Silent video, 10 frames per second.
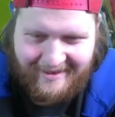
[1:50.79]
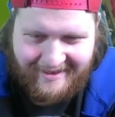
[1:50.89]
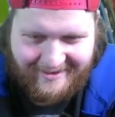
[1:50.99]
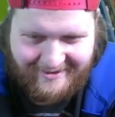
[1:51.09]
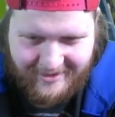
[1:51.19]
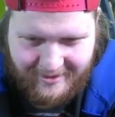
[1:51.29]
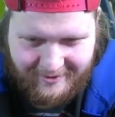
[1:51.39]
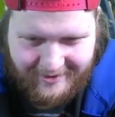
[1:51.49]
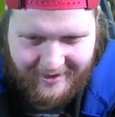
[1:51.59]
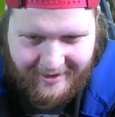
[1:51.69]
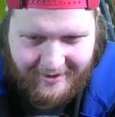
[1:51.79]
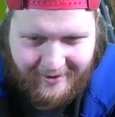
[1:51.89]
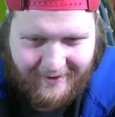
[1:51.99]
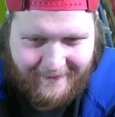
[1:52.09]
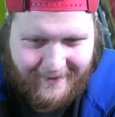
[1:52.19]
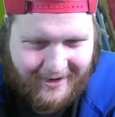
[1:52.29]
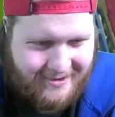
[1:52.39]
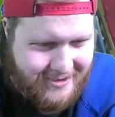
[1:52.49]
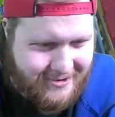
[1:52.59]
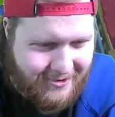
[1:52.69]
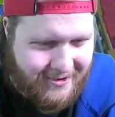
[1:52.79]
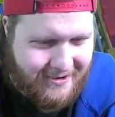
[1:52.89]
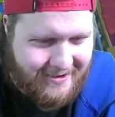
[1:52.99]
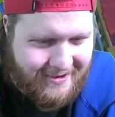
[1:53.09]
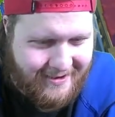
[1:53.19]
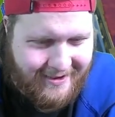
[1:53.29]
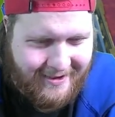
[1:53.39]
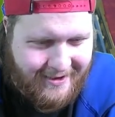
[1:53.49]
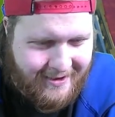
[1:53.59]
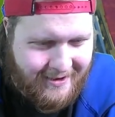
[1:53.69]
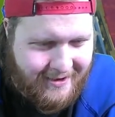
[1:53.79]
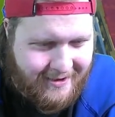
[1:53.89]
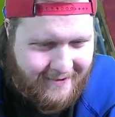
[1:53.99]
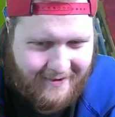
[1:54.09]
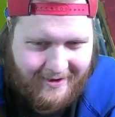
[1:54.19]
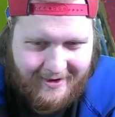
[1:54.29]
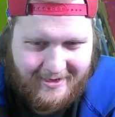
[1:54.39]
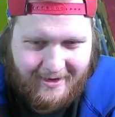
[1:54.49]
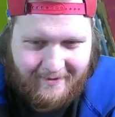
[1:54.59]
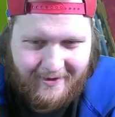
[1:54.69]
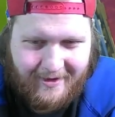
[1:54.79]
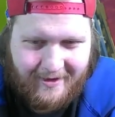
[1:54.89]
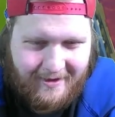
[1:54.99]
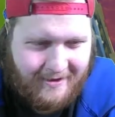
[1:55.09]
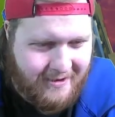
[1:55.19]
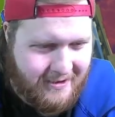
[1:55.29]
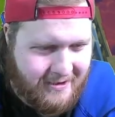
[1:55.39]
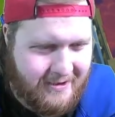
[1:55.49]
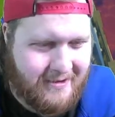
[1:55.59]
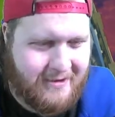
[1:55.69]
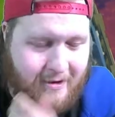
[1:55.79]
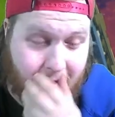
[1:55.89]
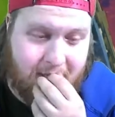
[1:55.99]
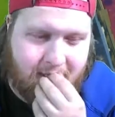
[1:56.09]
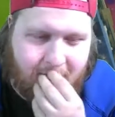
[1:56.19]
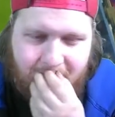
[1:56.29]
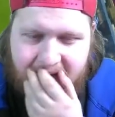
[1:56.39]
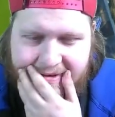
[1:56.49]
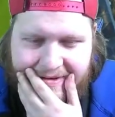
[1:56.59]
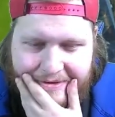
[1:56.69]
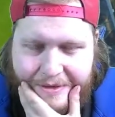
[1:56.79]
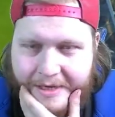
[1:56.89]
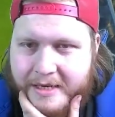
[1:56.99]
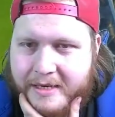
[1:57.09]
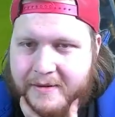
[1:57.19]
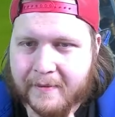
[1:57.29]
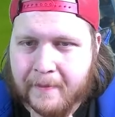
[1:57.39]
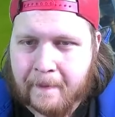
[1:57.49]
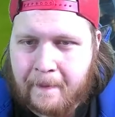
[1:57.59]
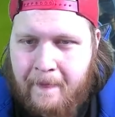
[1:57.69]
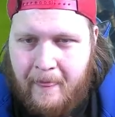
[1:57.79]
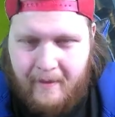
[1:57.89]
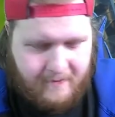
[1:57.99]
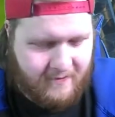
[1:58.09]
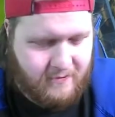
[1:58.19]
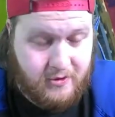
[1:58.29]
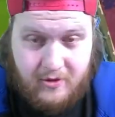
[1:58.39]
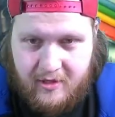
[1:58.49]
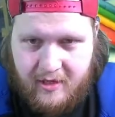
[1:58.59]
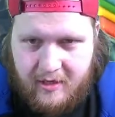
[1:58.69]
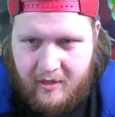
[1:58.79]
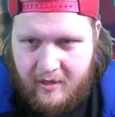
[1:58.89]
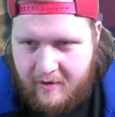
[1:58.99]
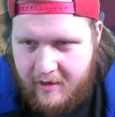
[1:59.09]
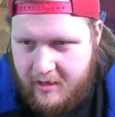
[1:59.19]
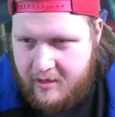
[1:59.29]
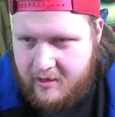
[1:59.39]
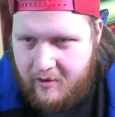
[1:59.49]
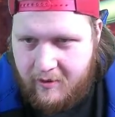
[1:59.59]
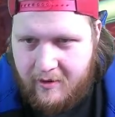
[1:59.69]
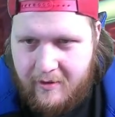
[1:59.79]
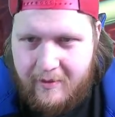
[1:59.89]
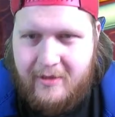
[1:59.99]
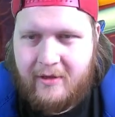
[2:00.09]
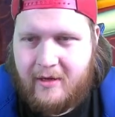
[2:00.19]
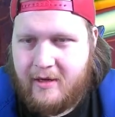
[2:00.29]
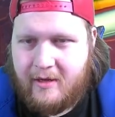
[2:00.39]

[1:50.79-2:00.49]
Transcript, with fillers: Who's this over here? Oh, Michael's struggling. Michael isn't happy. Oh, he is happy. Okay. Everyone's just casually talking to each other.